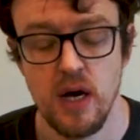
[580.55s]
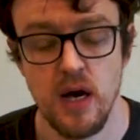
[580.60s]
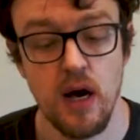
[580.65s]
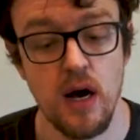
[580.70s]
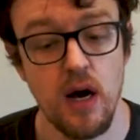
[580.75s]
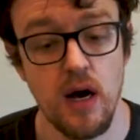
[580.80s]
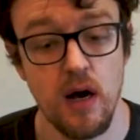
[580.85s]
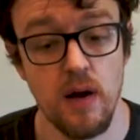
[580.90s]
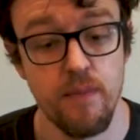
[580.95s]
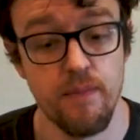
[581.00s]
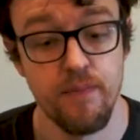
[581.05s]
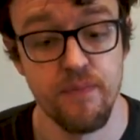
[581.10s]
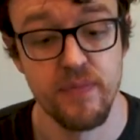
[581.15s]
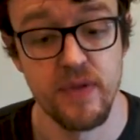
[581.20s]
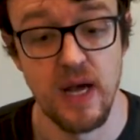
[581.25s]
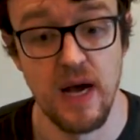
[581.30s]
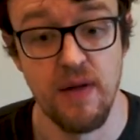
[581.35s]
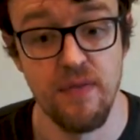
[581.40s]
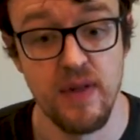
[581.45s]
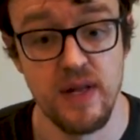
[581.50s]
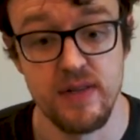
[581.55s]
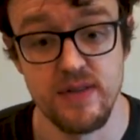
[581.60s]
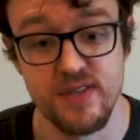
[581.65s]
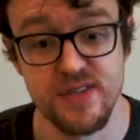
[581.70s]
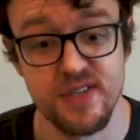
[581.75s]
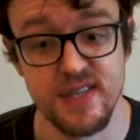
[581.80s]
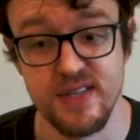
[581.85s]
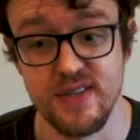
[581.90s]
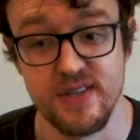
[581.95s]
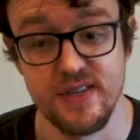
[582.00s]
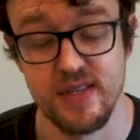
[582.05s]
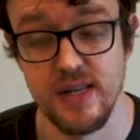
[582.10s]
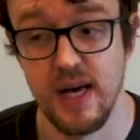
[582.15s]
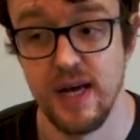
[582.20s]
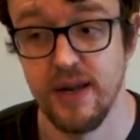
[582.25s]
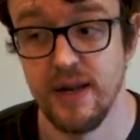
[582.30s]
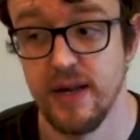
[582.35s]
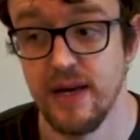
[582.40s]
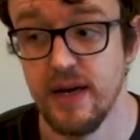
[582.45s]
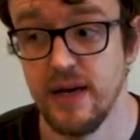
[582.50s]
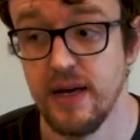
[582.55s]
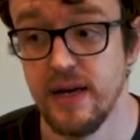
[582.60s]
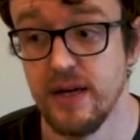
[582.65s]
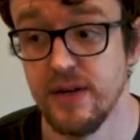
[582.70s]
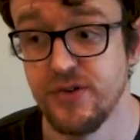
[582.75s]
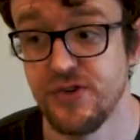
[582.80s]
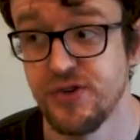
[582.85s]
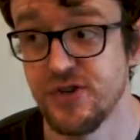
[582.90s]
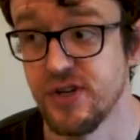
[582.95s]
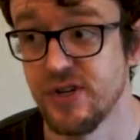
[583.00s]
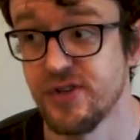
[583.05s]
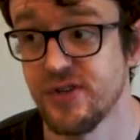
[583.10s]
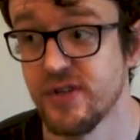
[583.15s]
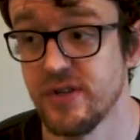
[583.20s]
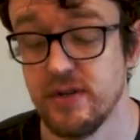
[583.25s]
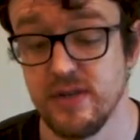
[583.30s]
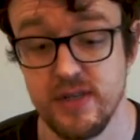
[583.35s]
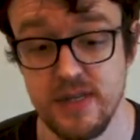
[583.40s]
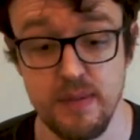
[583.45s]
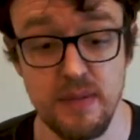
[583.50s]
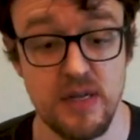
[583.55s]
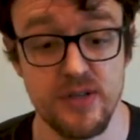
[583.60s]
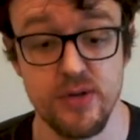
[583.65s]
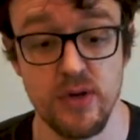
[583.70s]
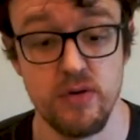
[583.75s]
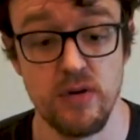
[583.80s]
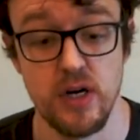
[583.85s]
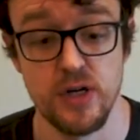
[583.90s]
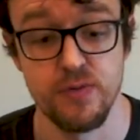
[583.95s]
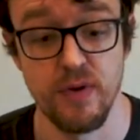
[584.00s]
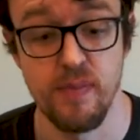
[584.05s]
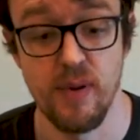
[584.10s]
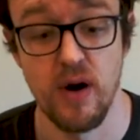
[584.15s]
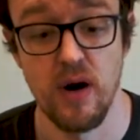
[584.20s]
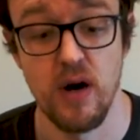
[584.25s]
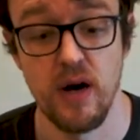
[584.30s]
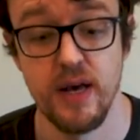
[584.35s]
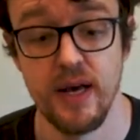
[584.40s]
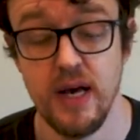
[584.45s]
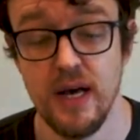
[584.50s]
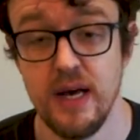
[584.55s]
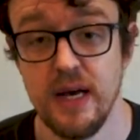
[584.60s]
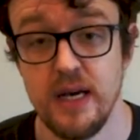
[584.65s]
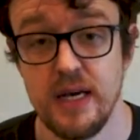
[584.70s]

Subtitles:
and then since then, it's just similar to a Raspberry Pi.